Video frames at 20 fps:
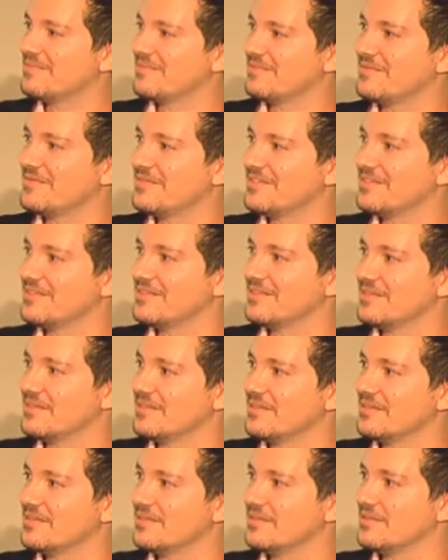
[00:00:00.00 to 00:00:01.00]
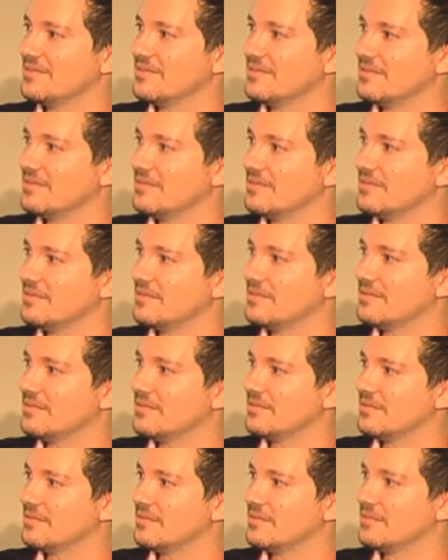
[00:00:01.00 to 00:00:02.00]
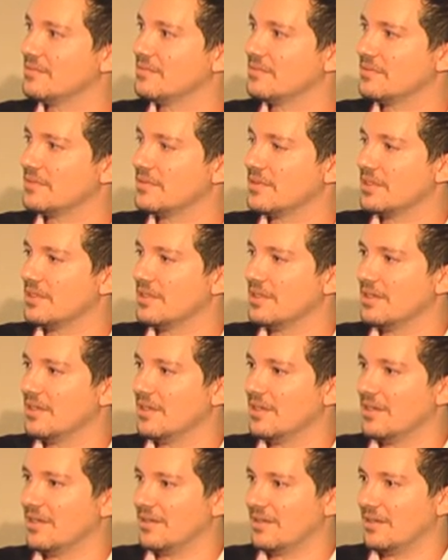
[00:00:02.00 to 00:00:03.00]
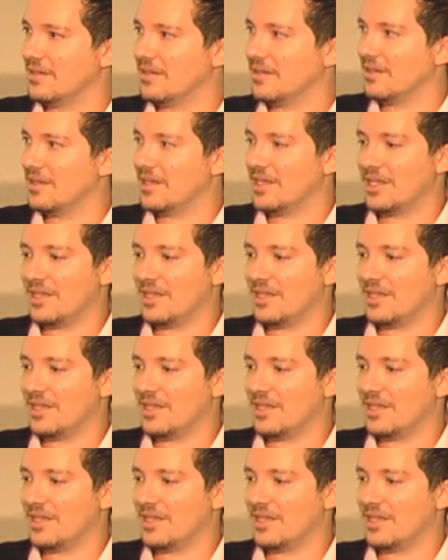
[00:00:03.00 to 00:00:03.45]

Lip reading: (silence)